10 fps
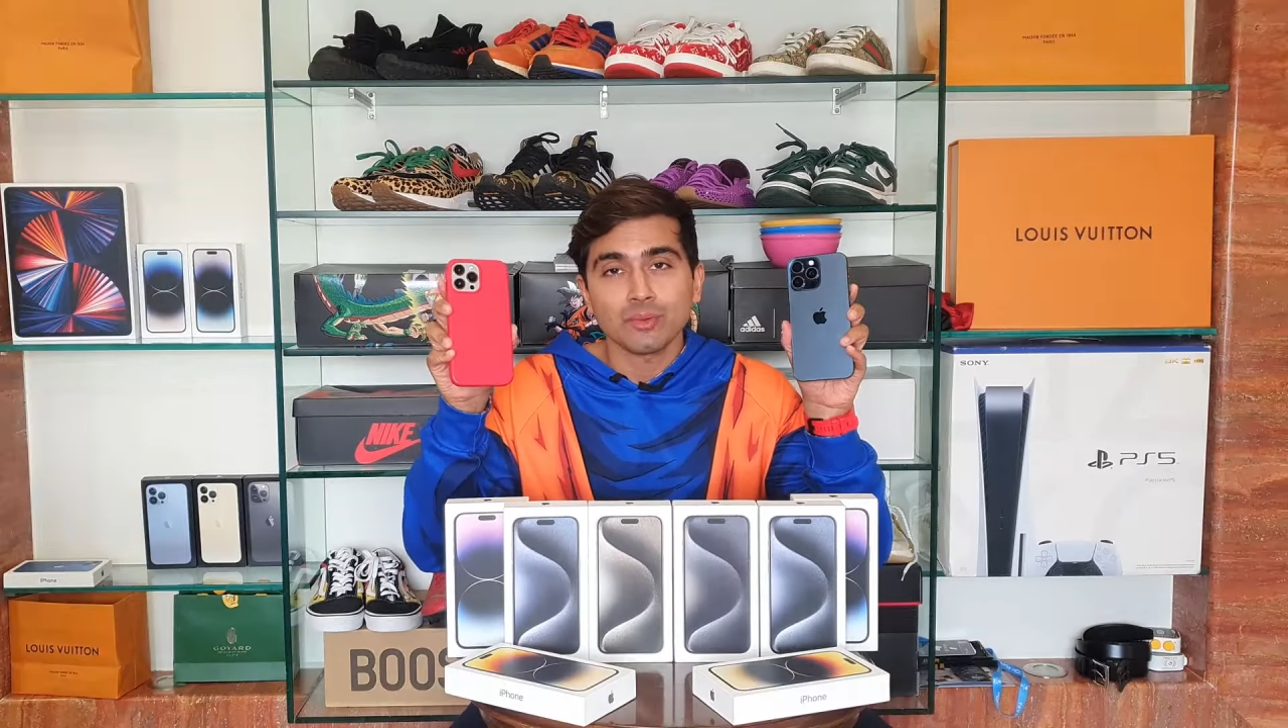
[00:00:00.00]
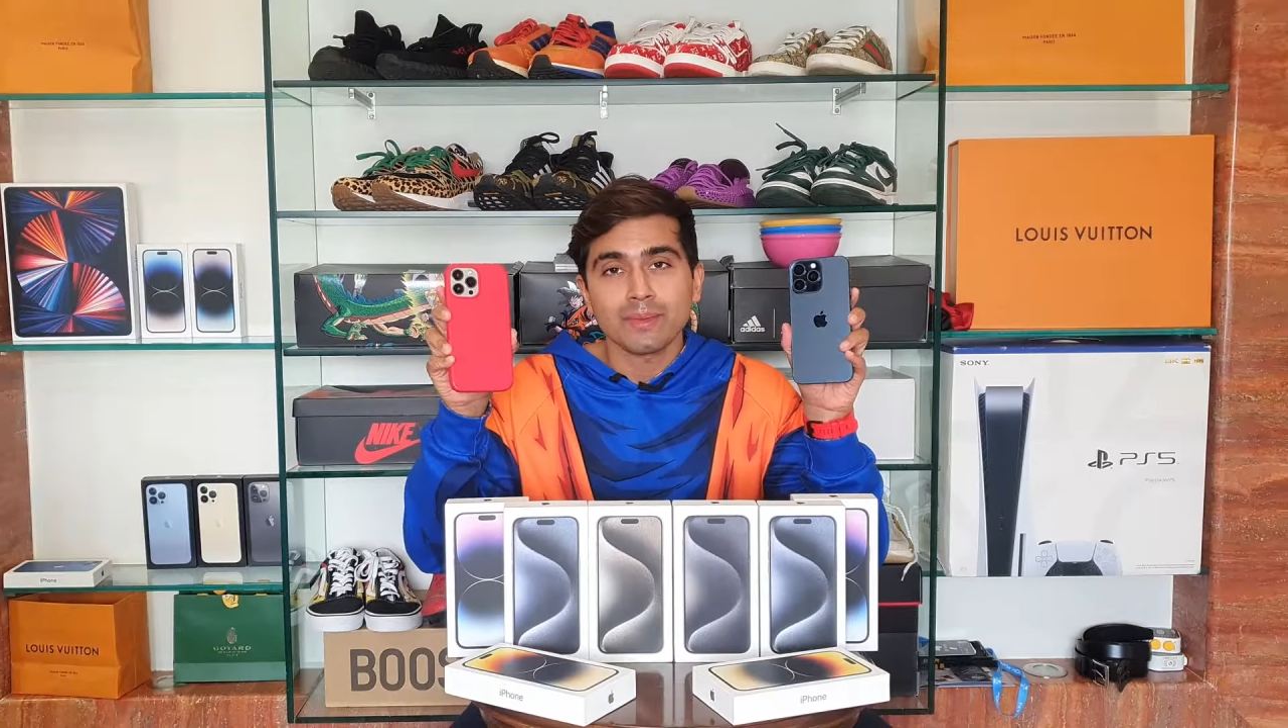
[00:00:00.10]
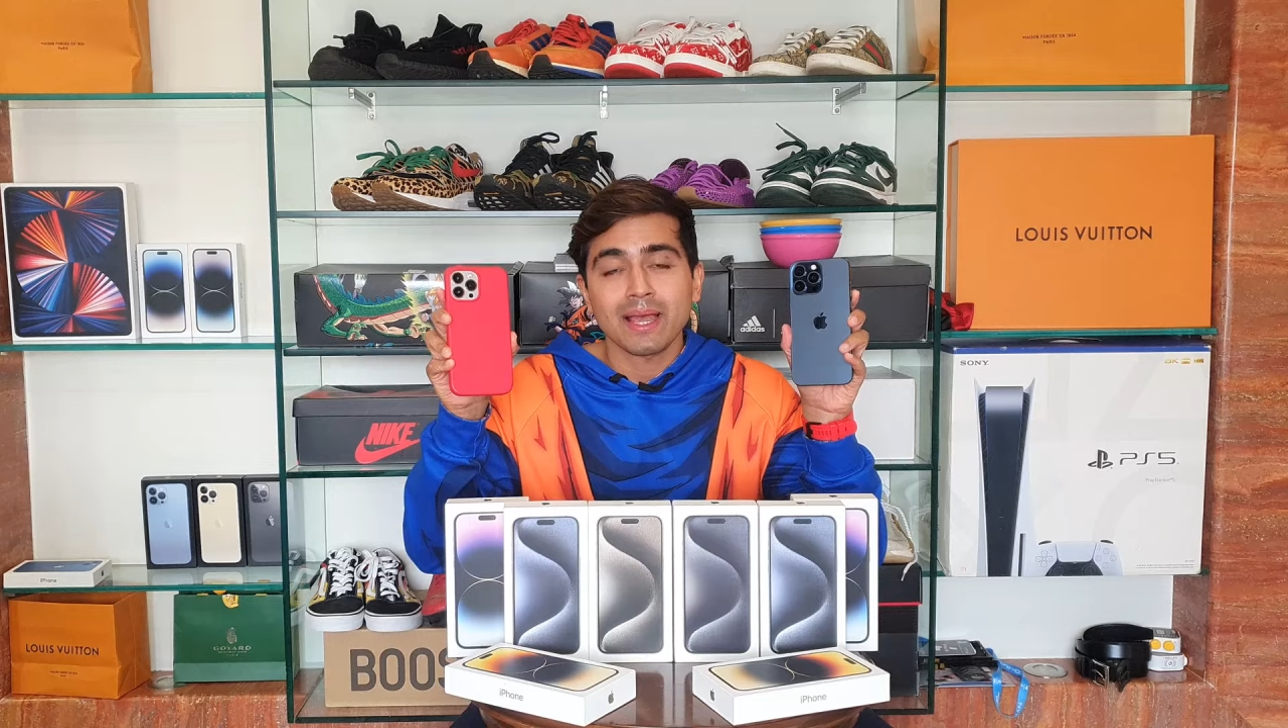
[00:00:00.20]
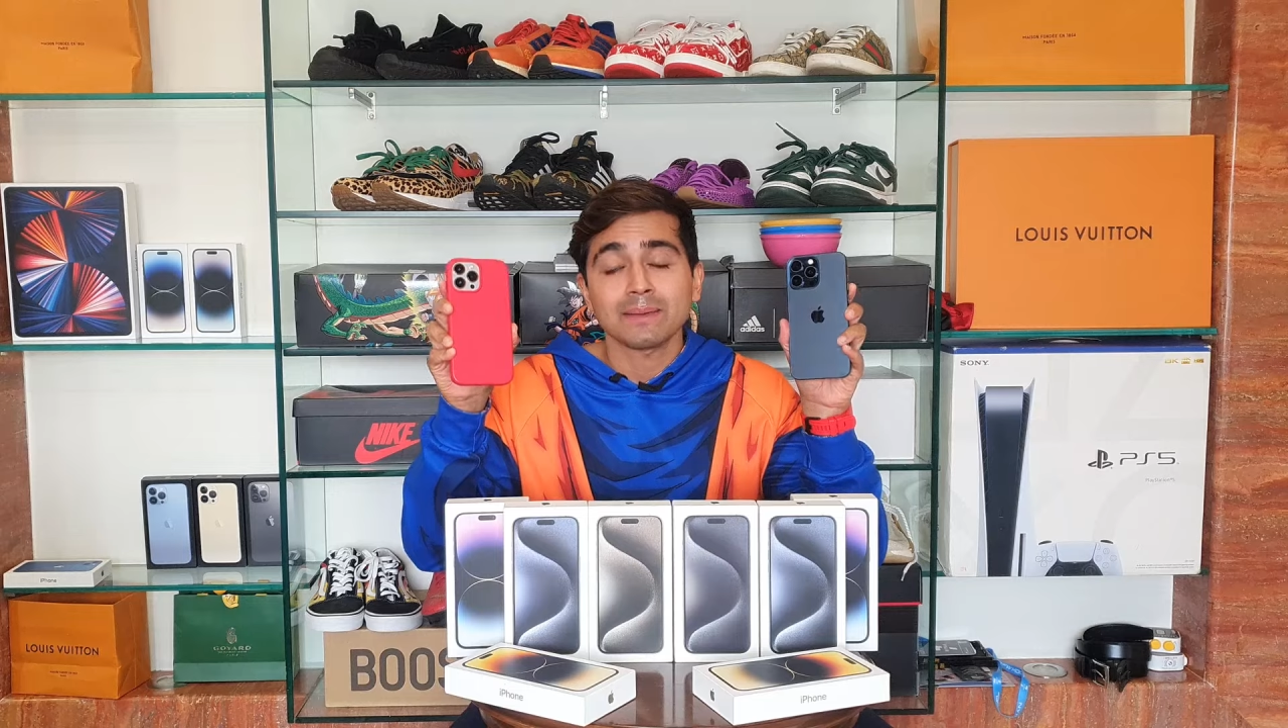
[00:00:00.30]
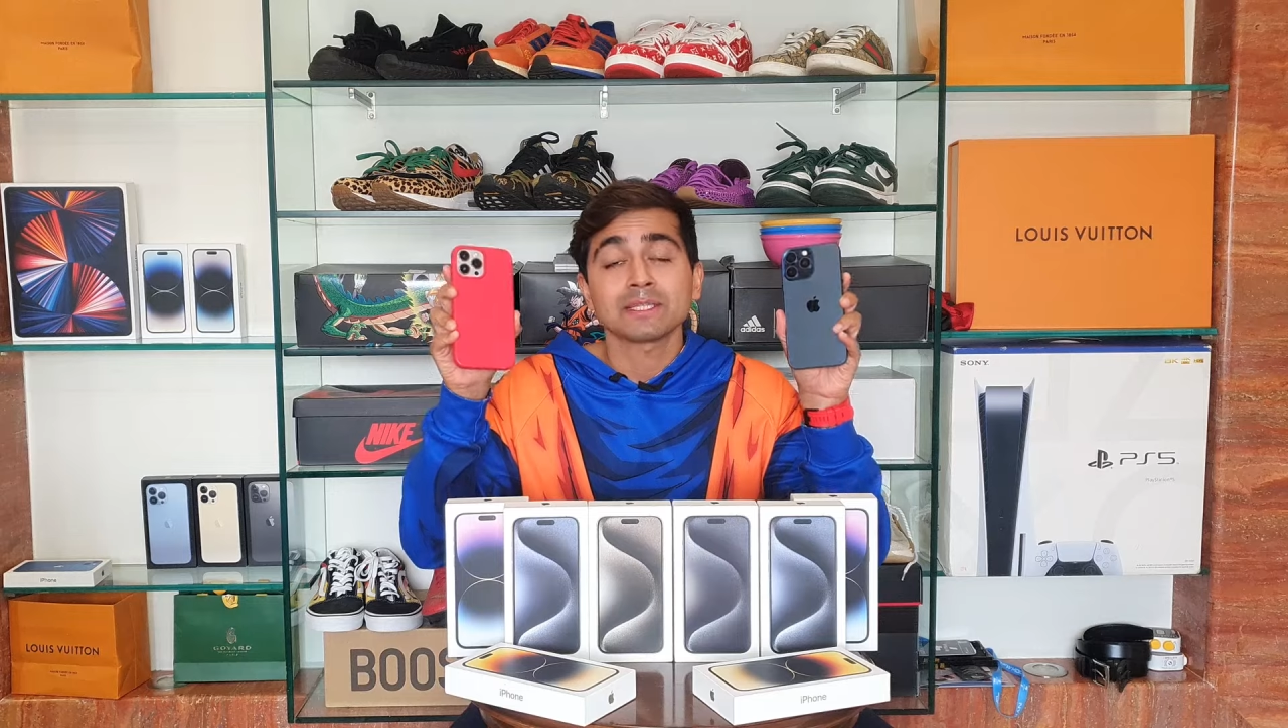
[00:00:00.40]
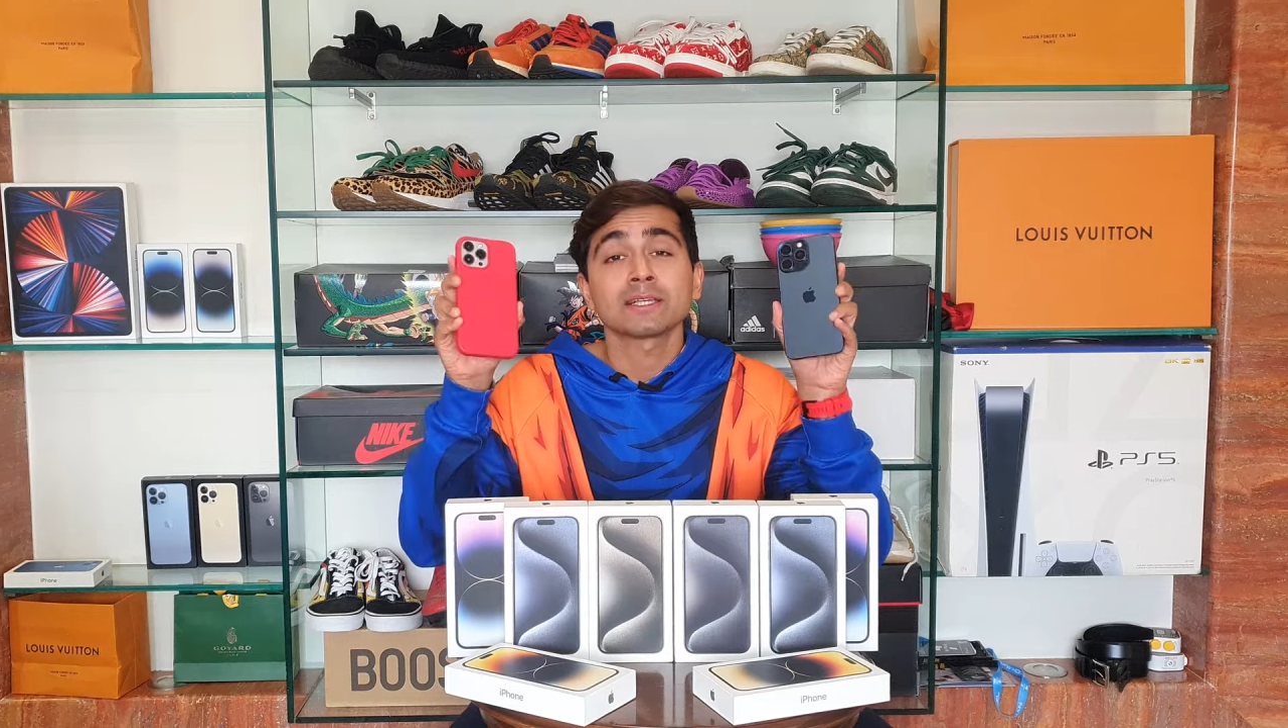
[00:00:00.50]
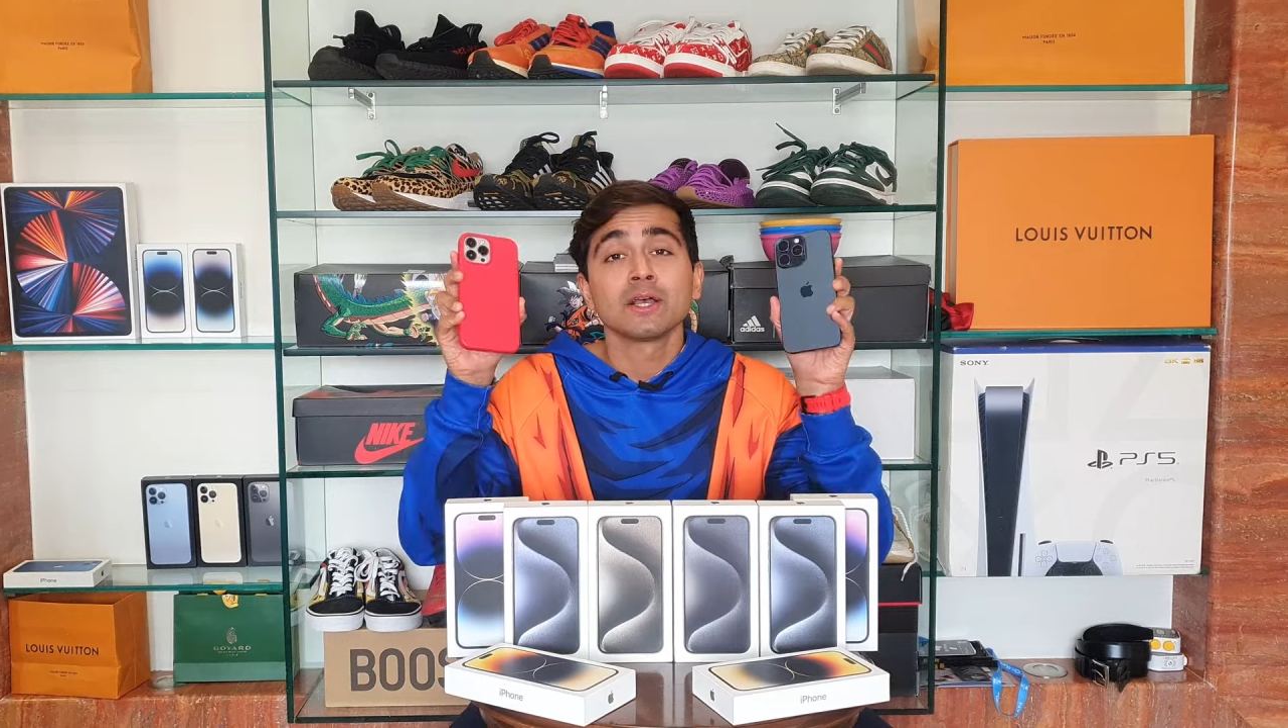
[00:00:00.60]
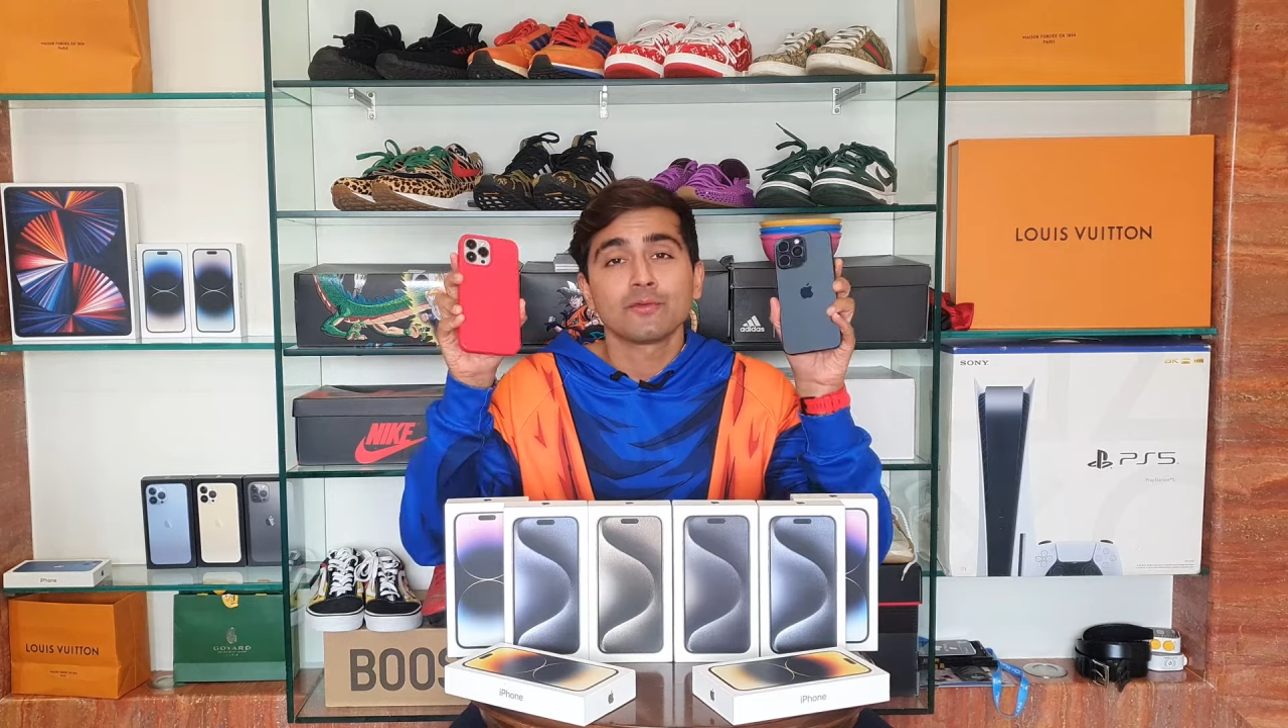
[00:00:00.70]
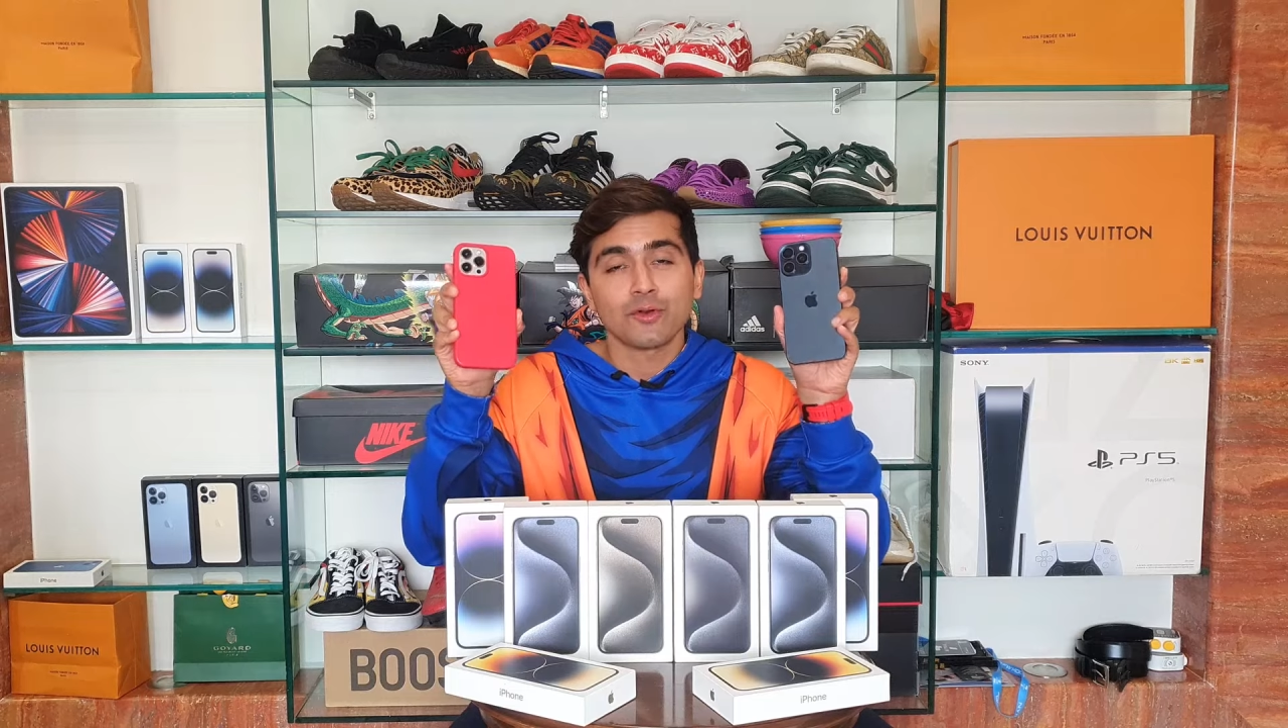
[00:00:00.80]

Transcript: Pro Max